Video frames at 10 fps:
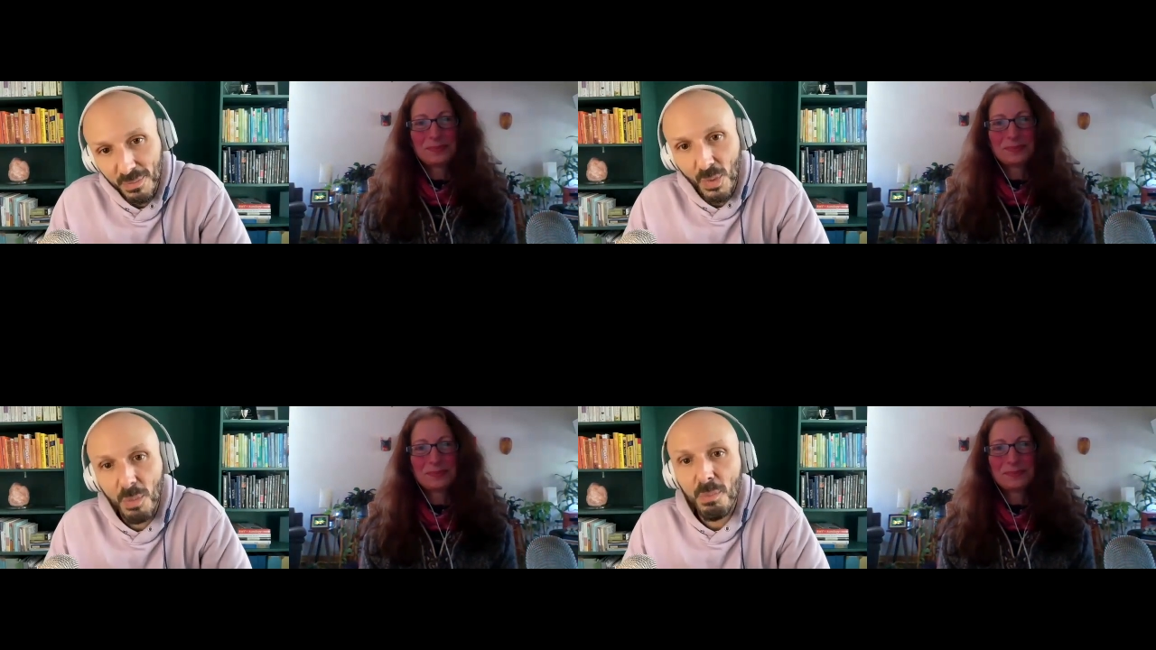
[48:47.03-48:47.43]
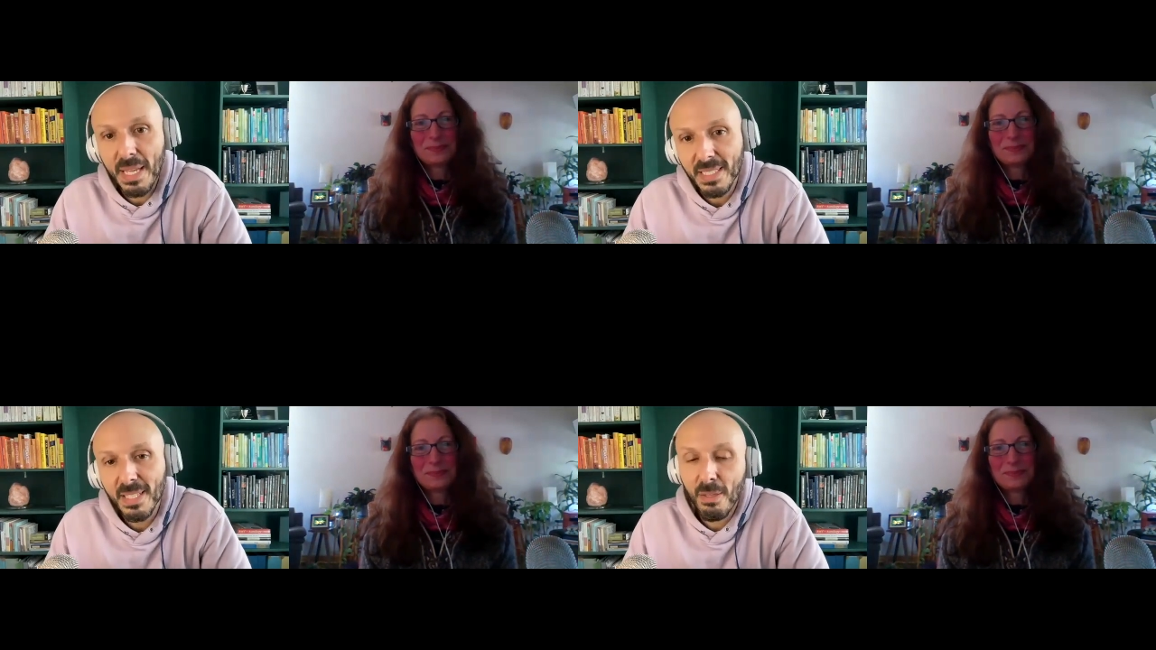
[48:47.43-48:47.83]
Speaker 1: we're
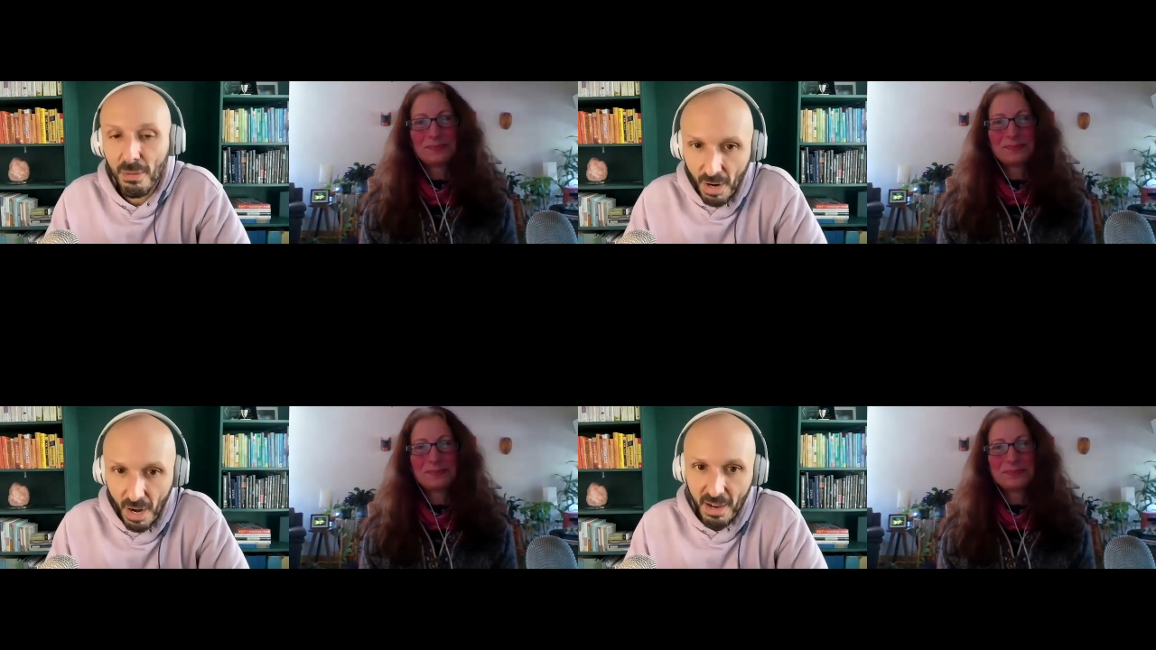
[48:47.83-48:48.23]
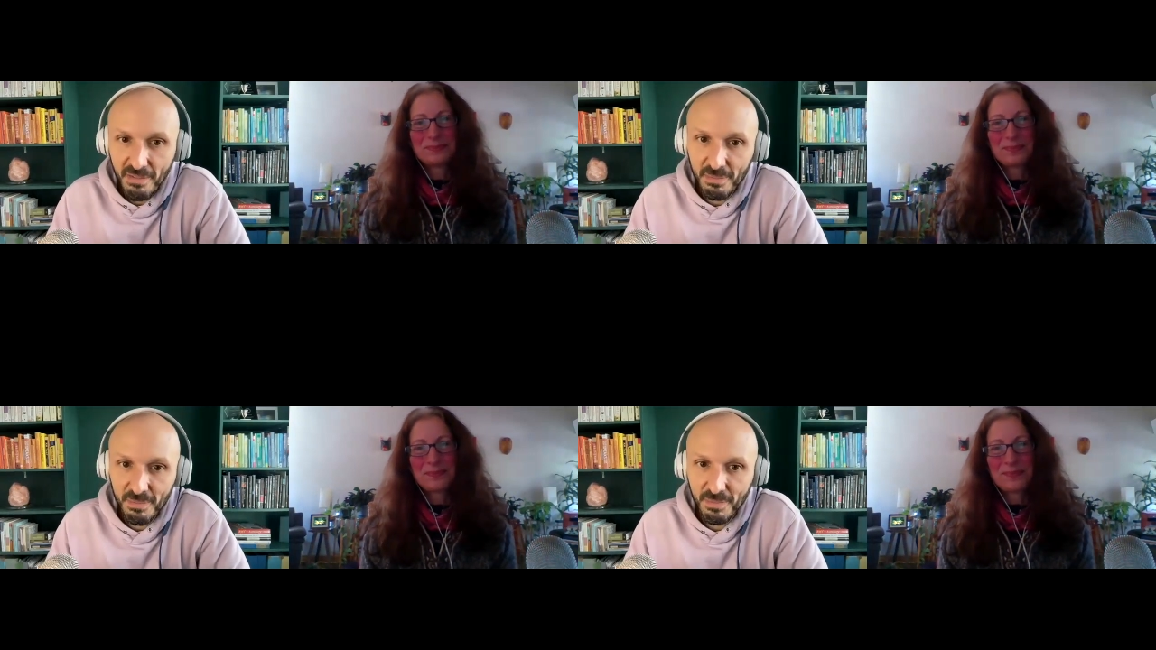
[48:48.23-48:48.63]
meant to thrive.
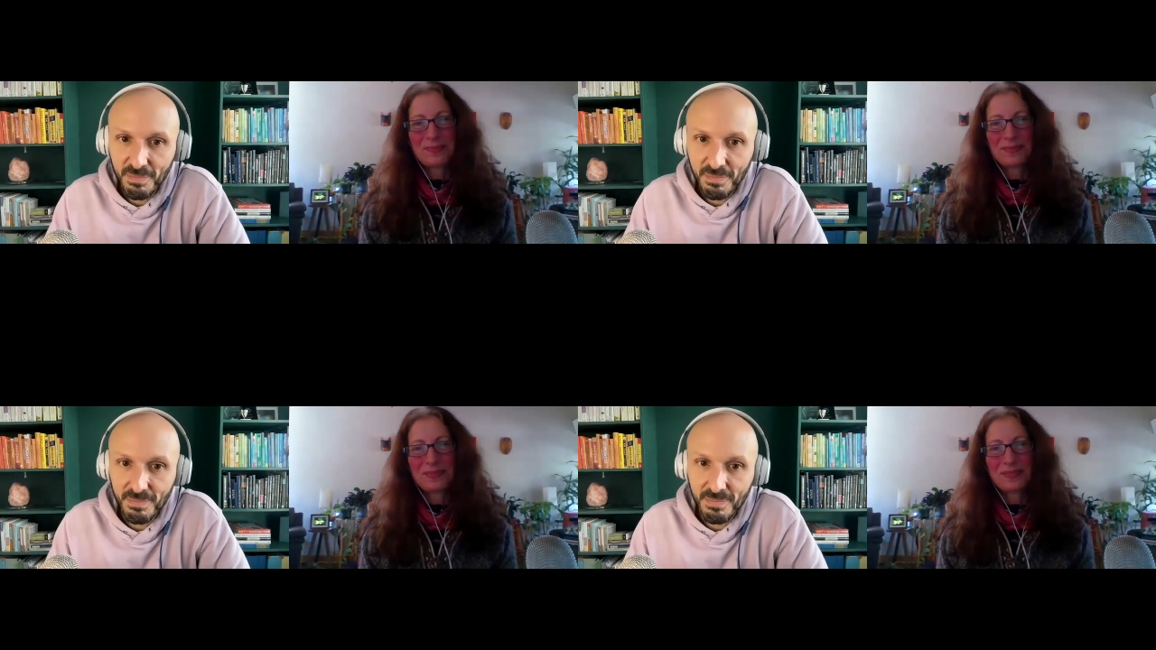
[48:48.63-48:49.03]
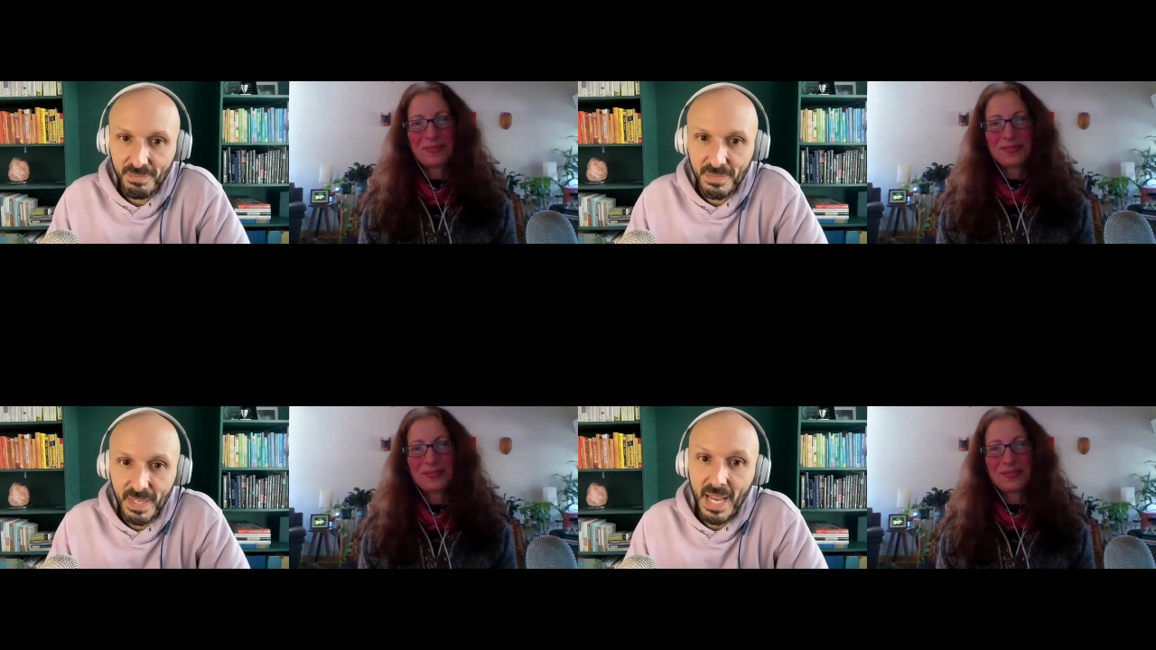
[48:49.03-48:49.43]

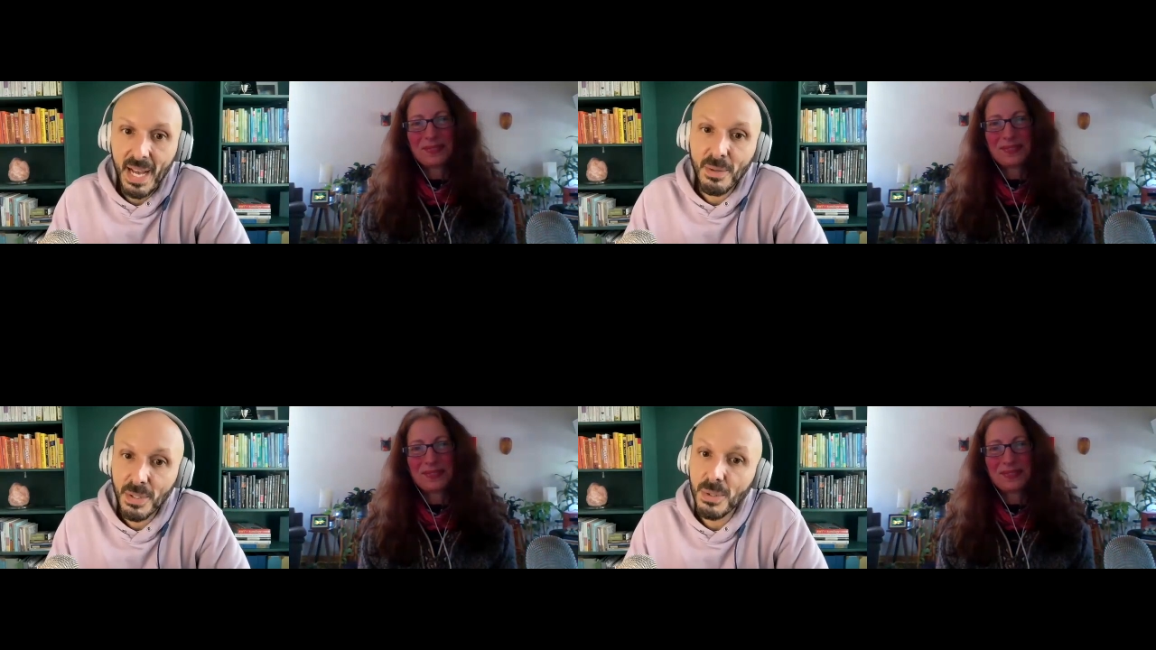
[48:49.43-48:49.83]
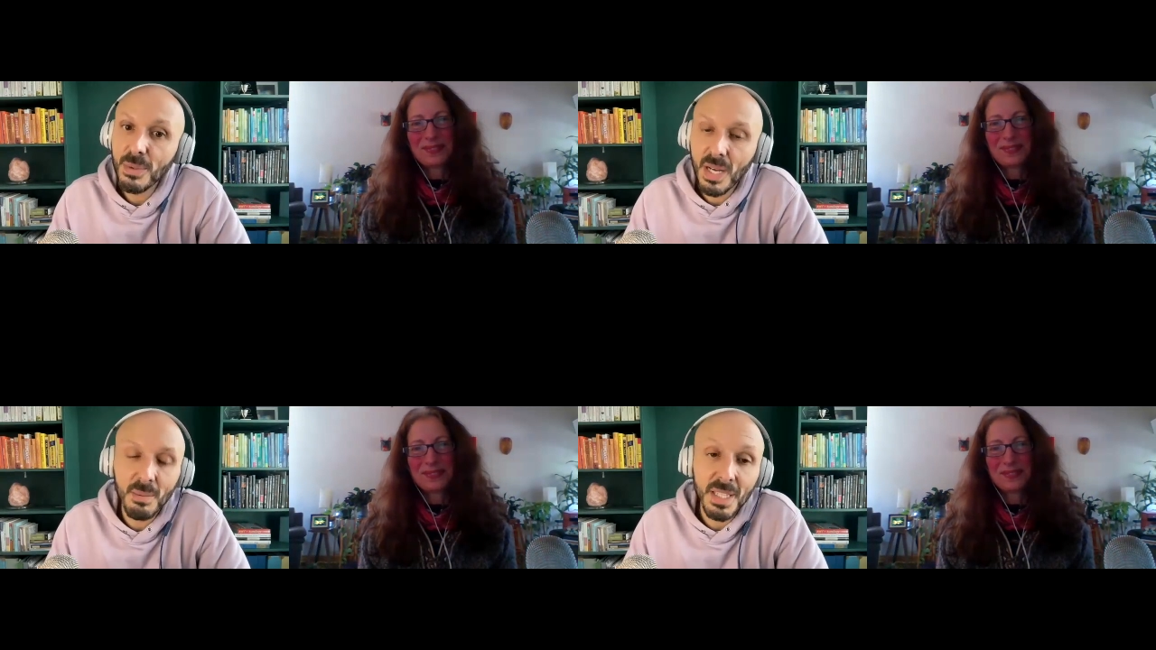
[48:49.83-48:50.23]
How do you
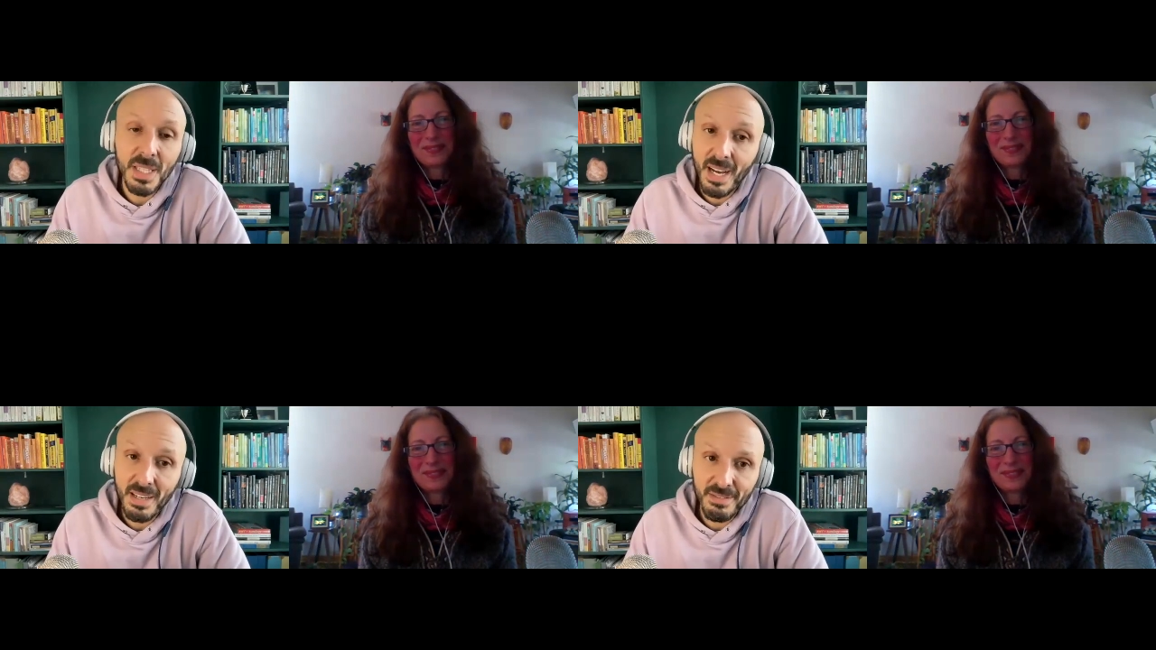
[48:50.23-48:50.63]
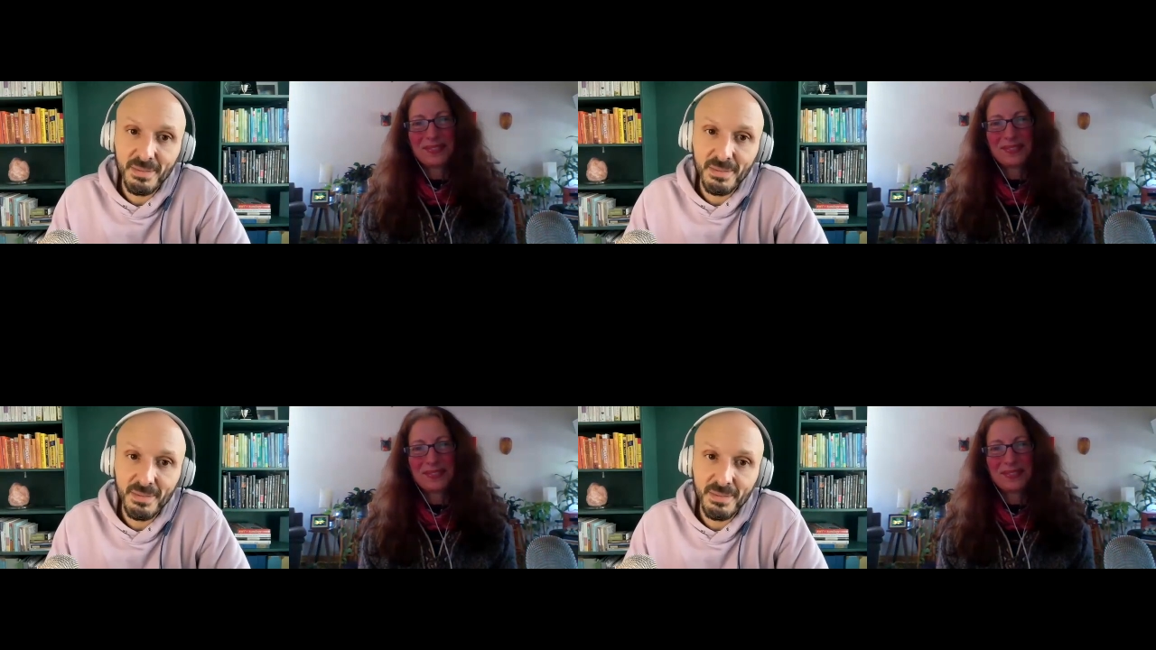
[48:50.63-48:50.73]
come alive?